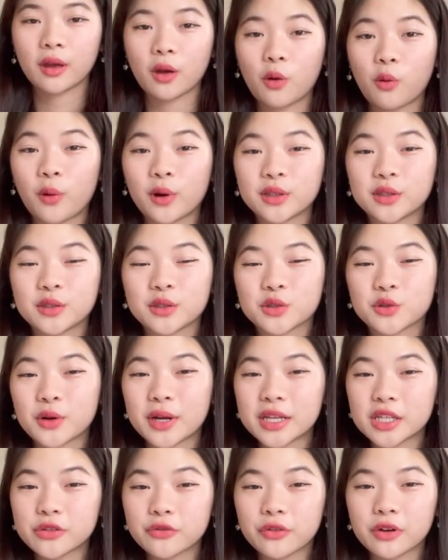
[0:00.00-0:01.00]
Want to
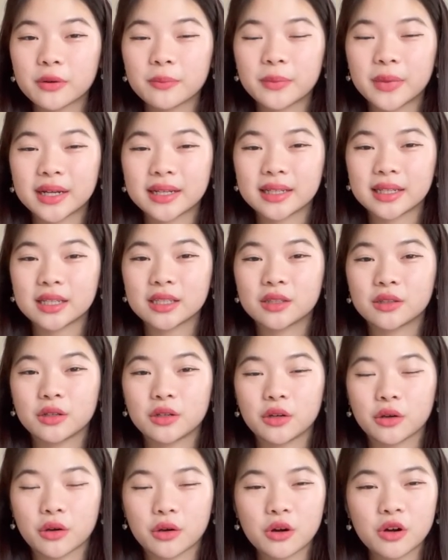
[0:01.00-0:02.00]
transfer money to
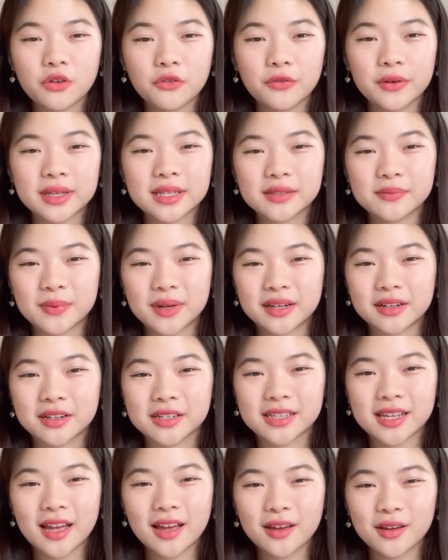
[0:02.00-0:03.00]
your girlfriend's
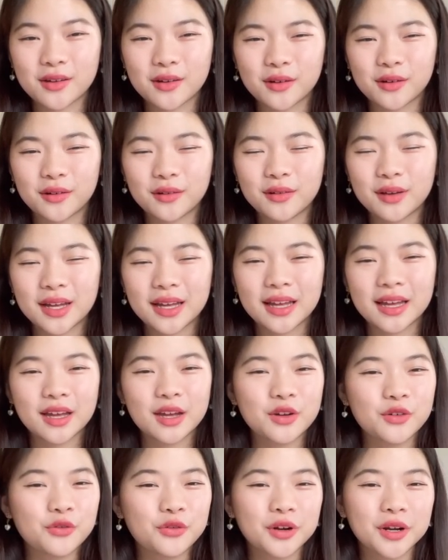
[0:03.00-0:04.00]
mother's uncle?
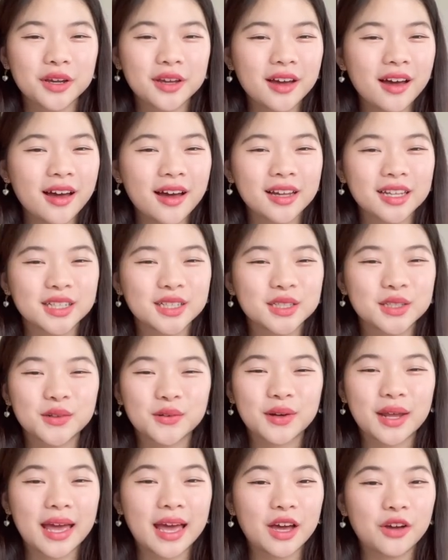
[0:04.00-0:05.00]
Forgot you
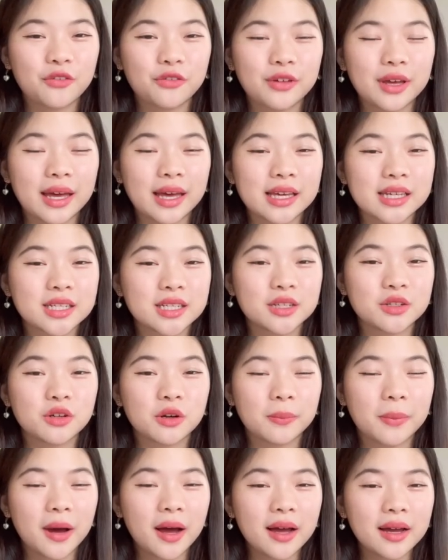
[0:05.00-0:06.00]
don't have cash in your
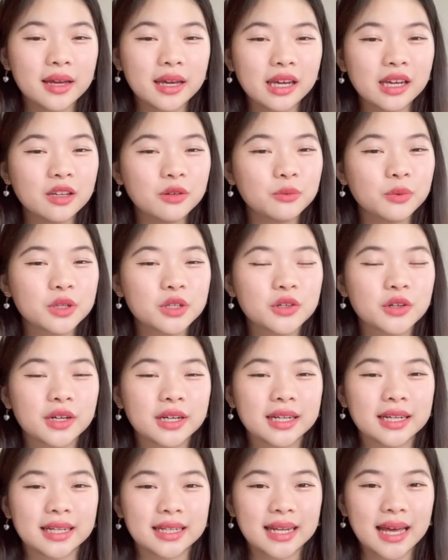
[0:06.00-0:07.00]
pocket when you're
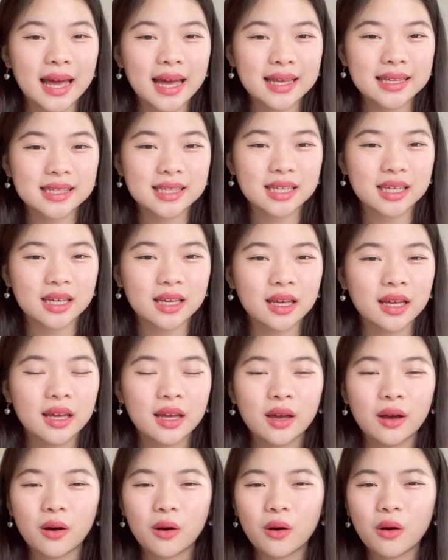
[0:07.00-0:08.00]
in a taxi,
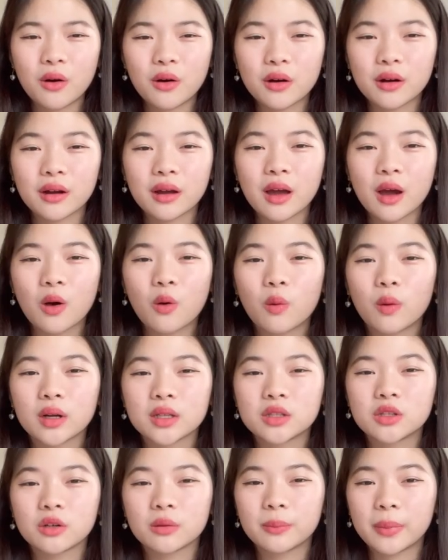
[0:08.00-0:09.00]
or
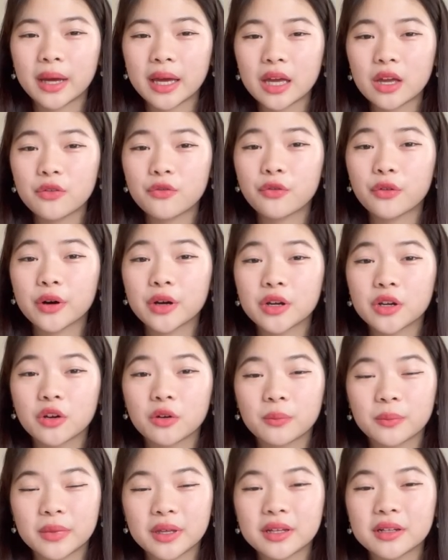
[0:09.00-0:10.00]
want to pay for your
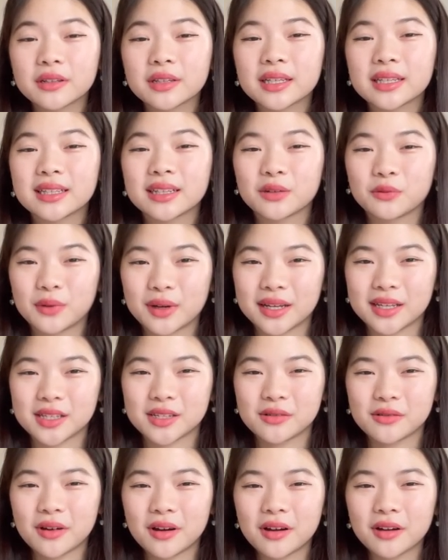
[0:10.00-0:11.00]
meal in a
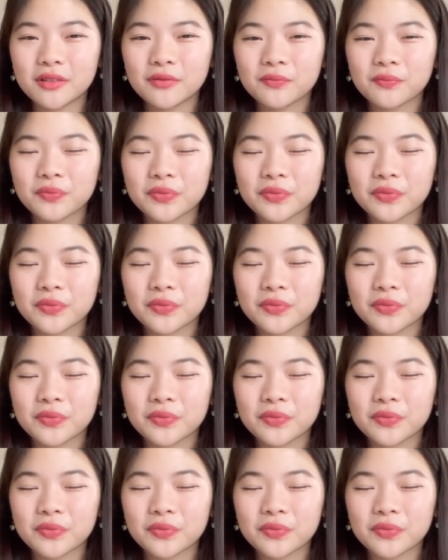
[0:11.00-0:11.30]
restaurant?